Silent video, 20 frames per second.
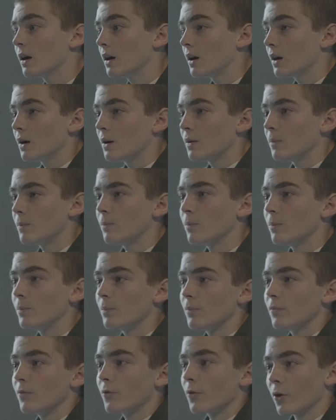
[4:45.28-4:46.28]

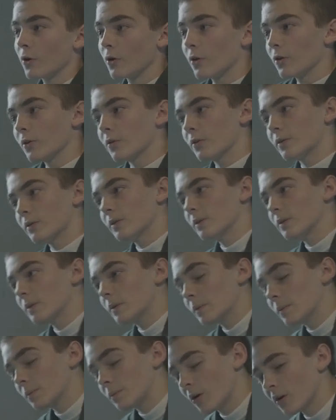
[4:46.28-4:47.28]
Um, for
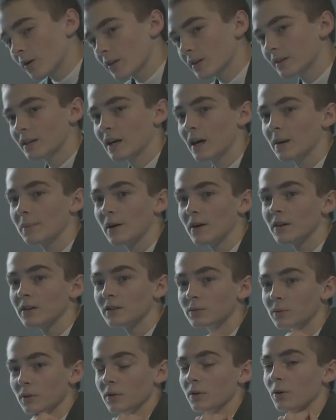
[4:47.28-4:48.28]
part of the time I
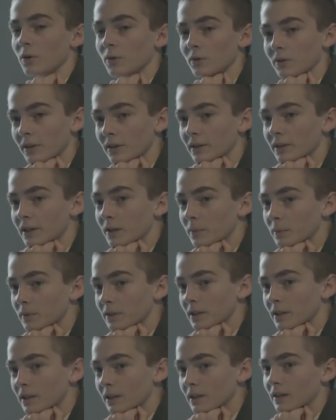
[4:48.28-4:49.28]
was with Colt Lundy, but
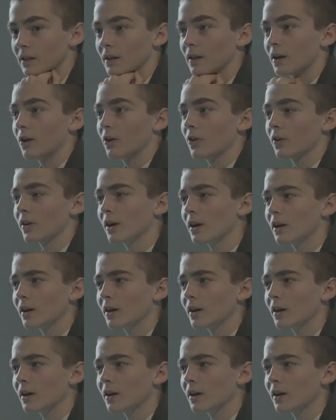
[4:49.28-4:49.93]
then our,